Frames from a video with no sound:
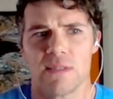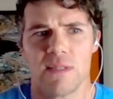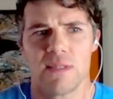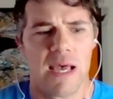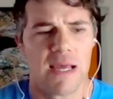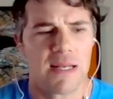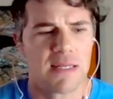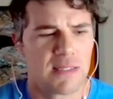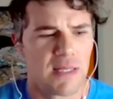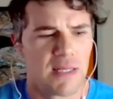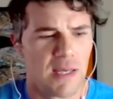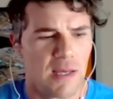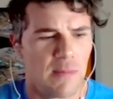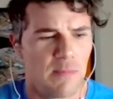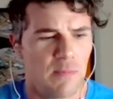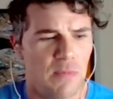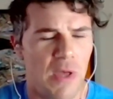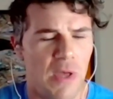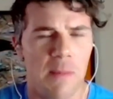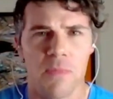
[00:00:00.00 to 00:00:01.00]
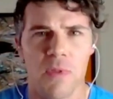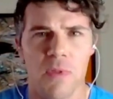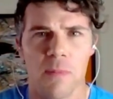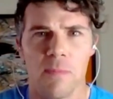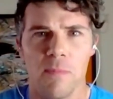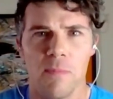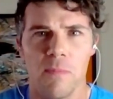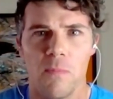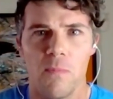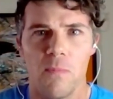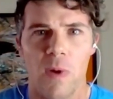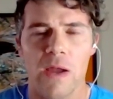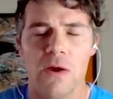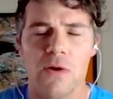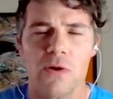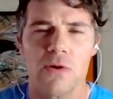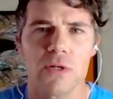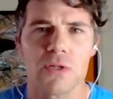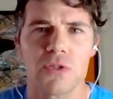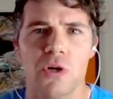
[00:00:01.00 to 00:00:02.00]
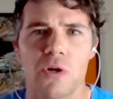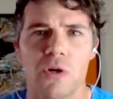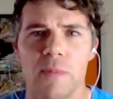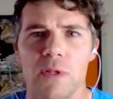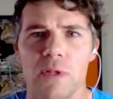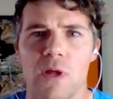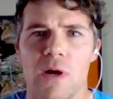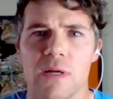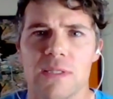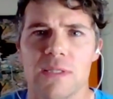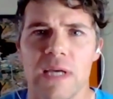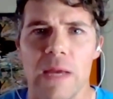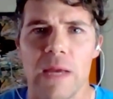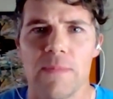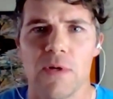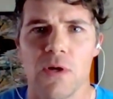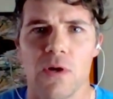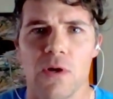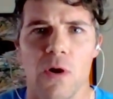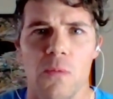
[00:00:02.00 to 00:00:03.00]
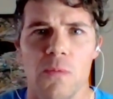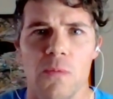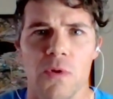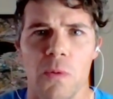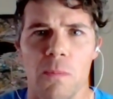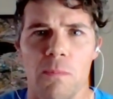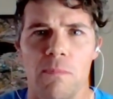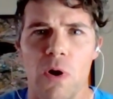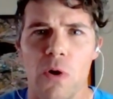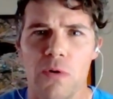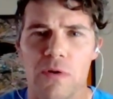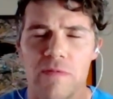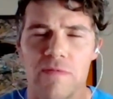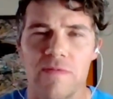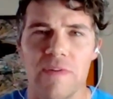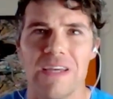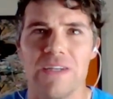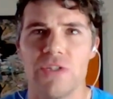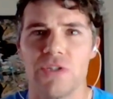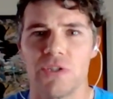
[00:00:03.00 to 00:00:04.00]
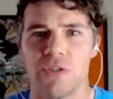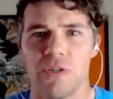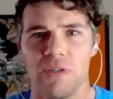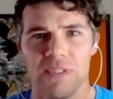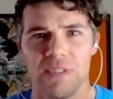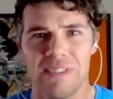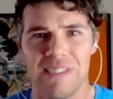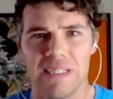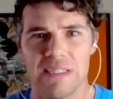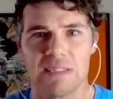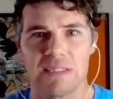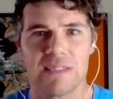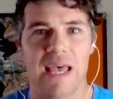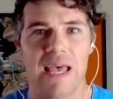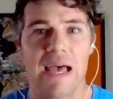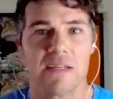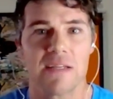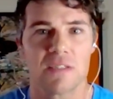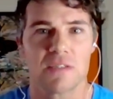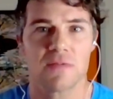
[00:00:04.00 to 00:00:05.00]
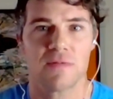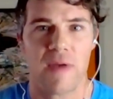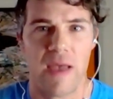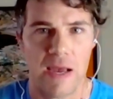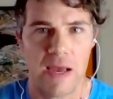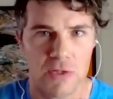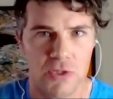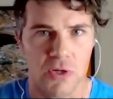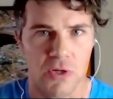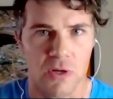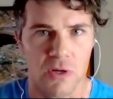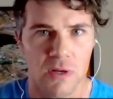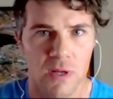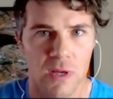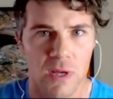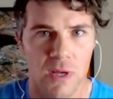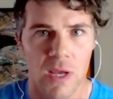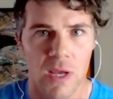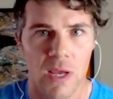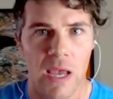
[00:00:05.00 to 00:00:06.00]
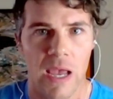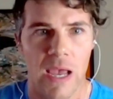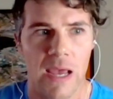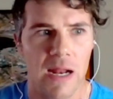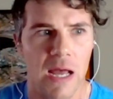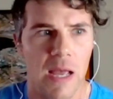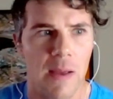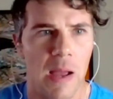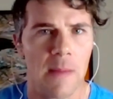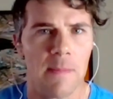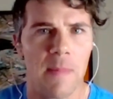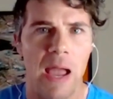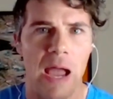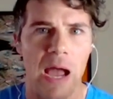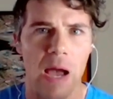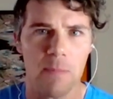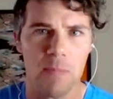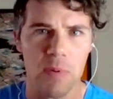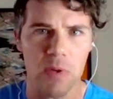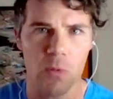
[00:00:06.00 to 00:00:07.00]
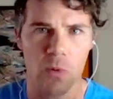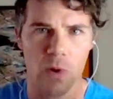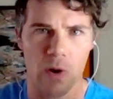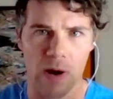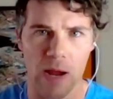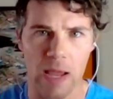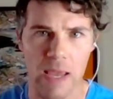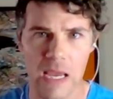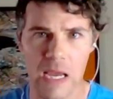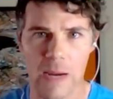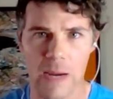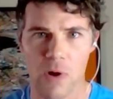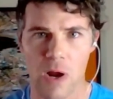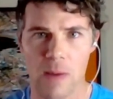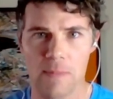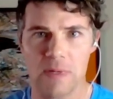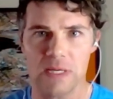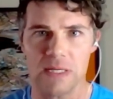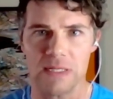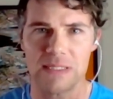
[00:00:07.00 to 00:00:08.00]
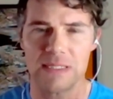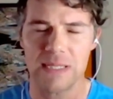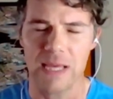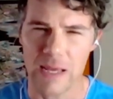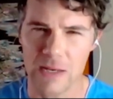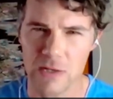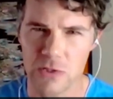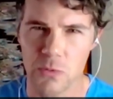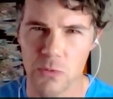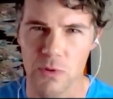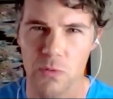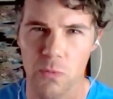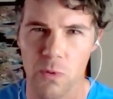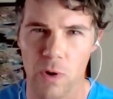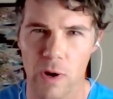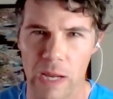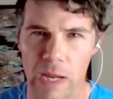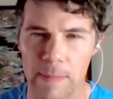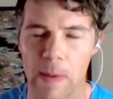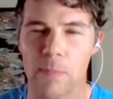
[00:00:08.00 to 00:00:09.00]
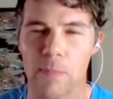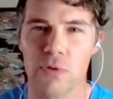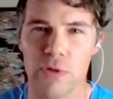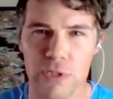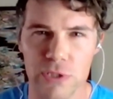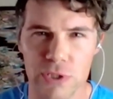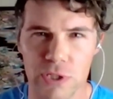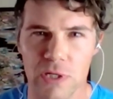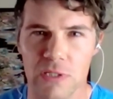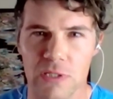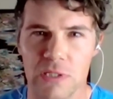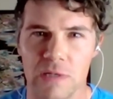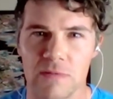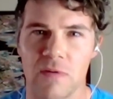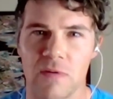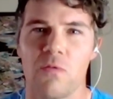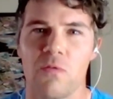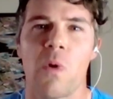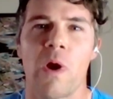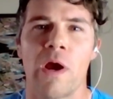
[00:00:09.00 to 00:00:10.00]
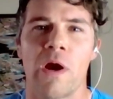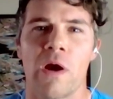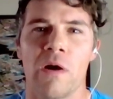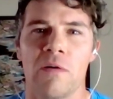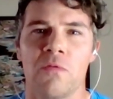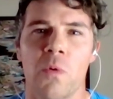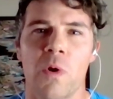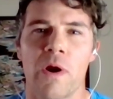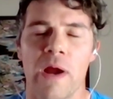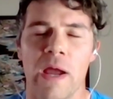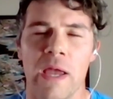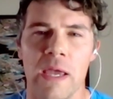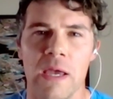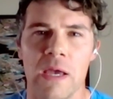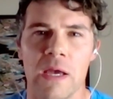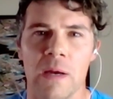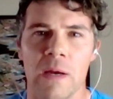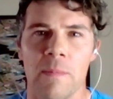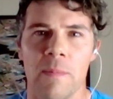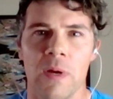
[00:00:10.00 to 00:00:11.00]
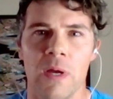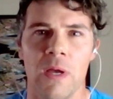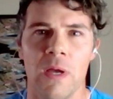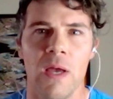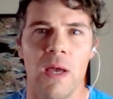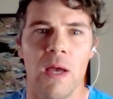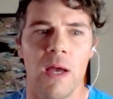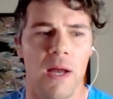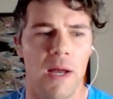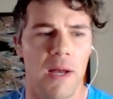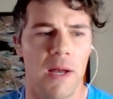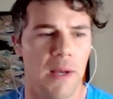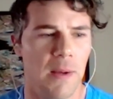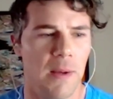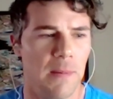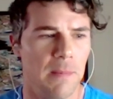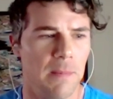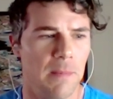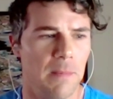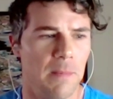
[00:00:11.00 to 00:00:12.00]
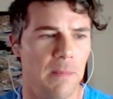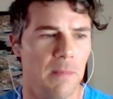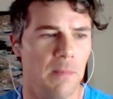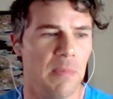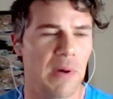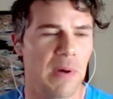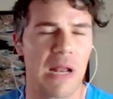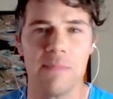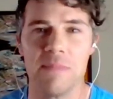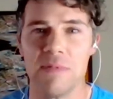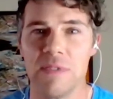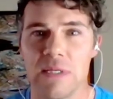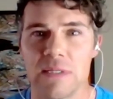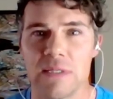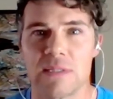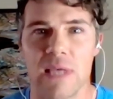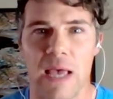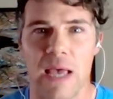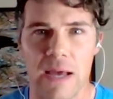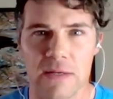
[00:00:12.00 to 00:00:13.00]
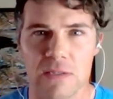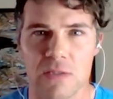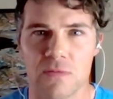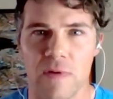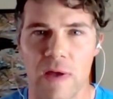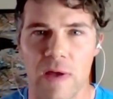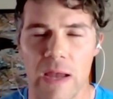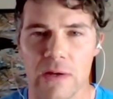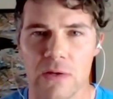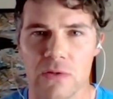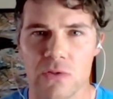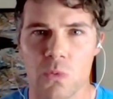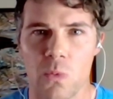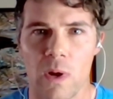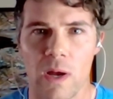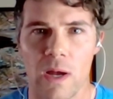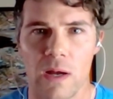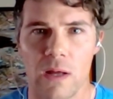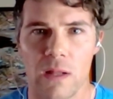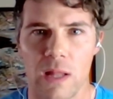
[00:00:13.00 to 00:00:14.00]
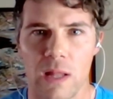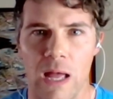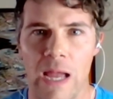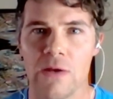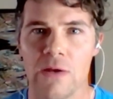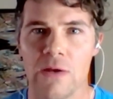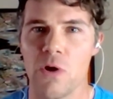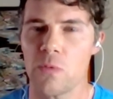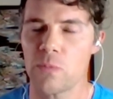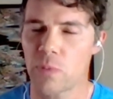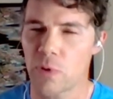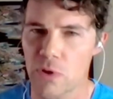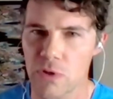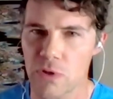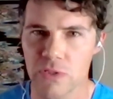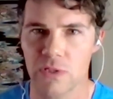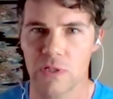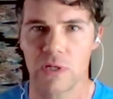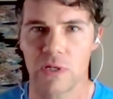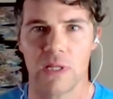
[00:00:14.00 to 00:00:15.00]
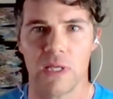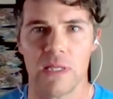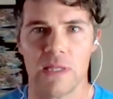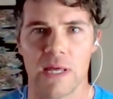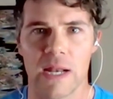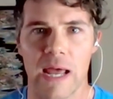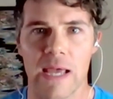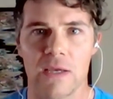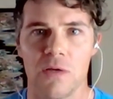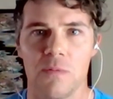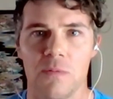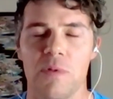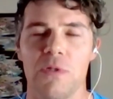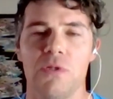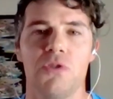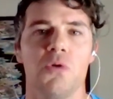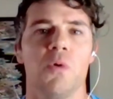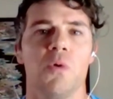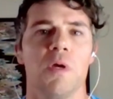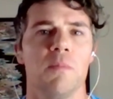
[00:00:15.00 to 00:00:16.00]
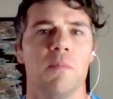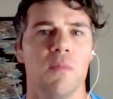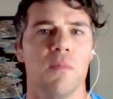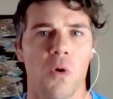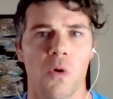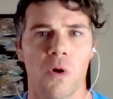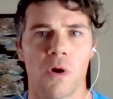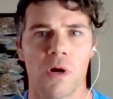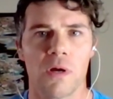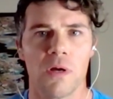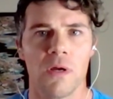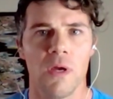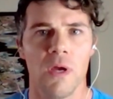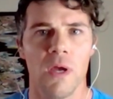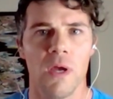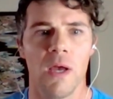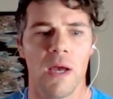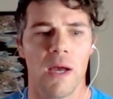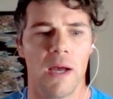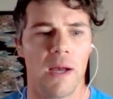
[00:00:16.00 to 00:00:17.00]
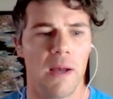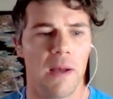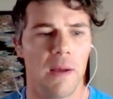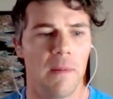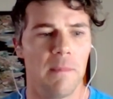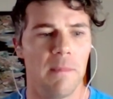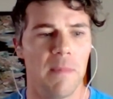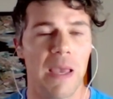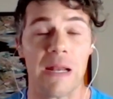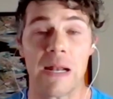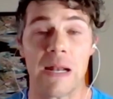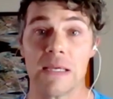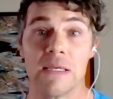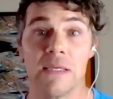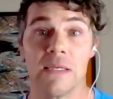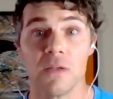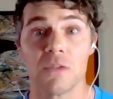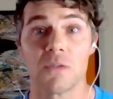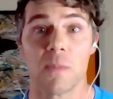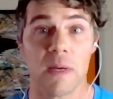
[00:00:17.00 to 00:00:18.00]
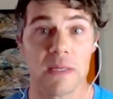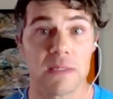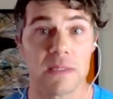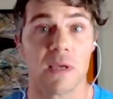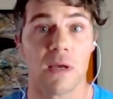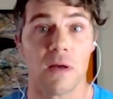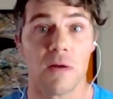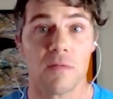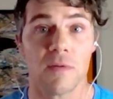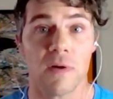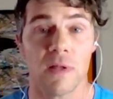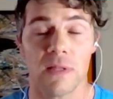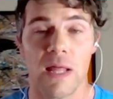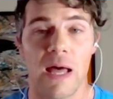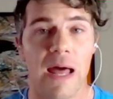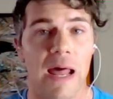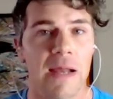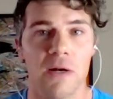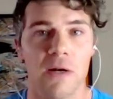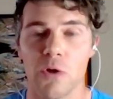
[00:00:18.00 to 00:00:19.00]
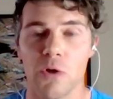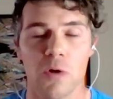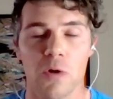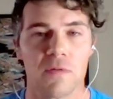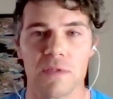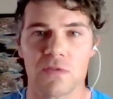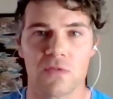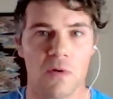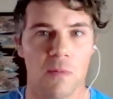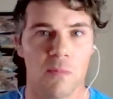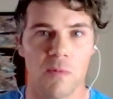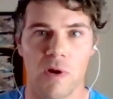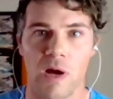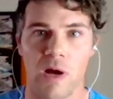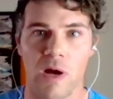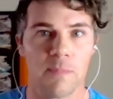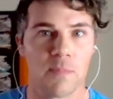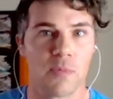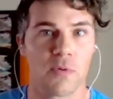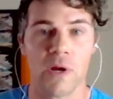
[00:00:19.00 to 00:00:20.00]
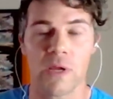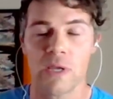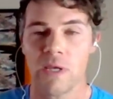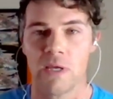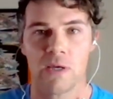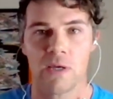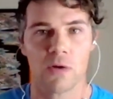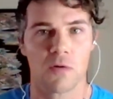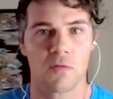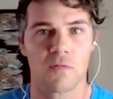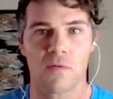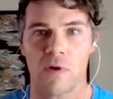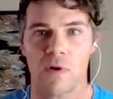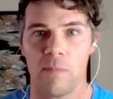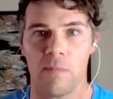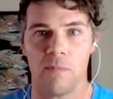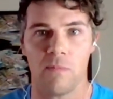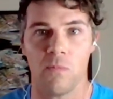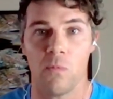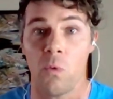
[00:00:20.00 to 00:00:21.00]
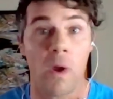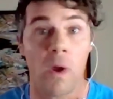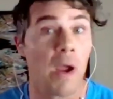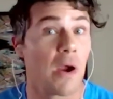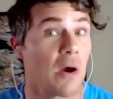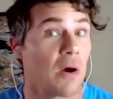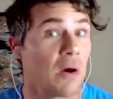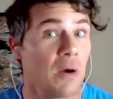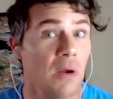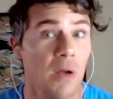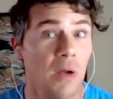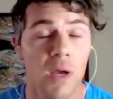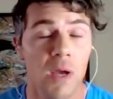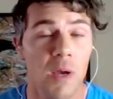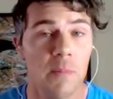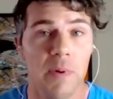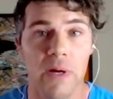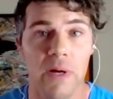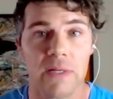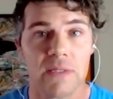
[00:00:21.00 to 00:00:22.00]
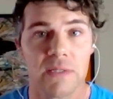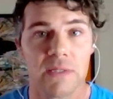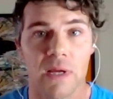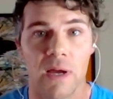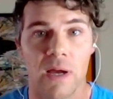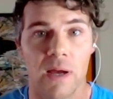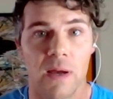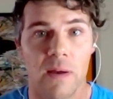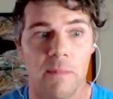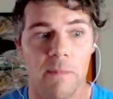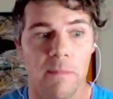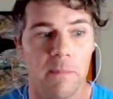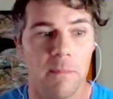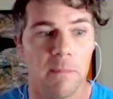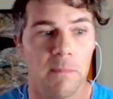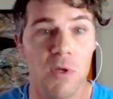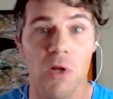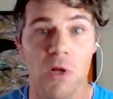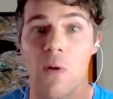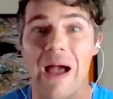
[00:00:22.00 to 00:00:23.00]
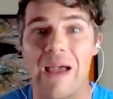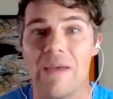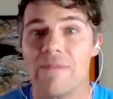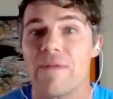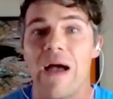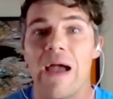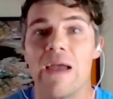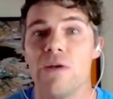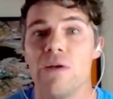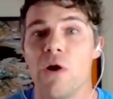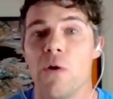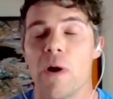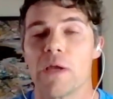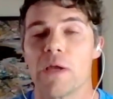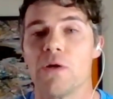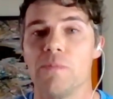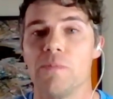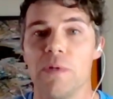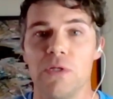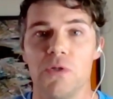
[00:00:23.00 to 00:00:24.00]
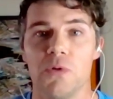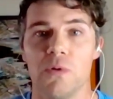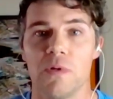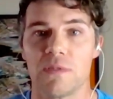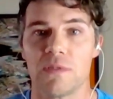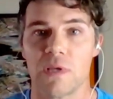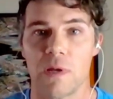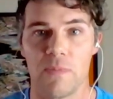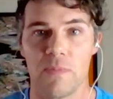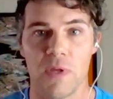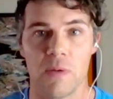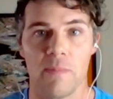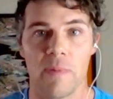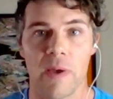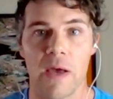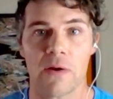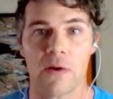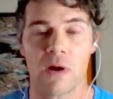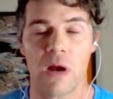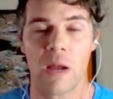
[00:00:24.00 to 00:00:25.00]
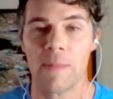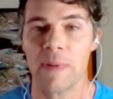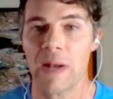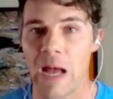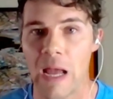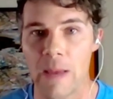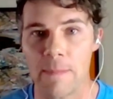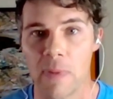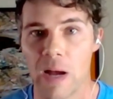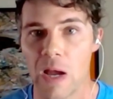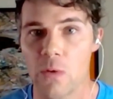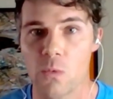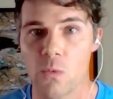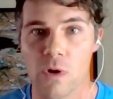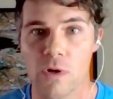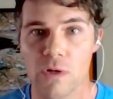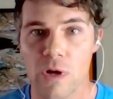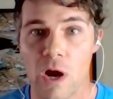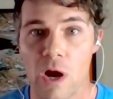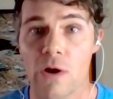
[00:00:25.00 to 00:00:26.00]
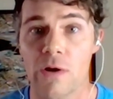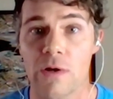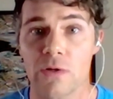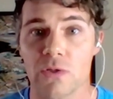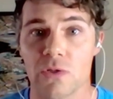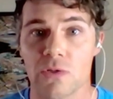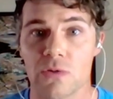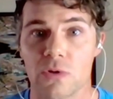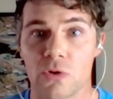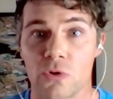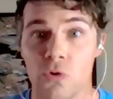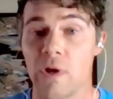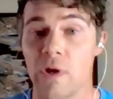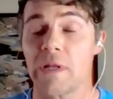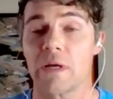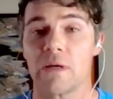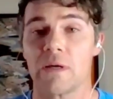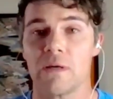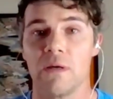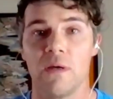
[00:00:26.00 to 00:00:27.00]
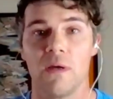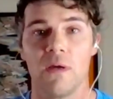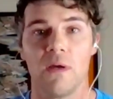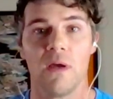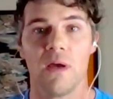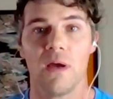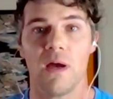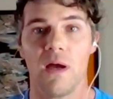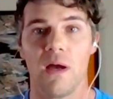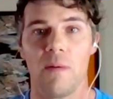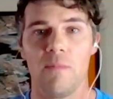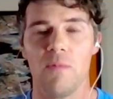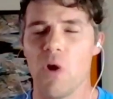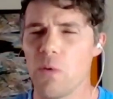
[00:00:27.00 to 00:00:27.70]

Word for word: That, um, that the, I heard a term a long time ago, you know, motivational dissatisfaction. And I, am happy where I am, or I'm content with where I am, appreciative of where, of where I am. Um, but I'm dissatisfied as well. I know personally that I could be doing more. Um, and I guilt myself a lot. I don't know if it's from upbringing or from where, but um, you know, if I know I could be doing something better, I mean, I'm my hardest critic. Um, mm-hmm.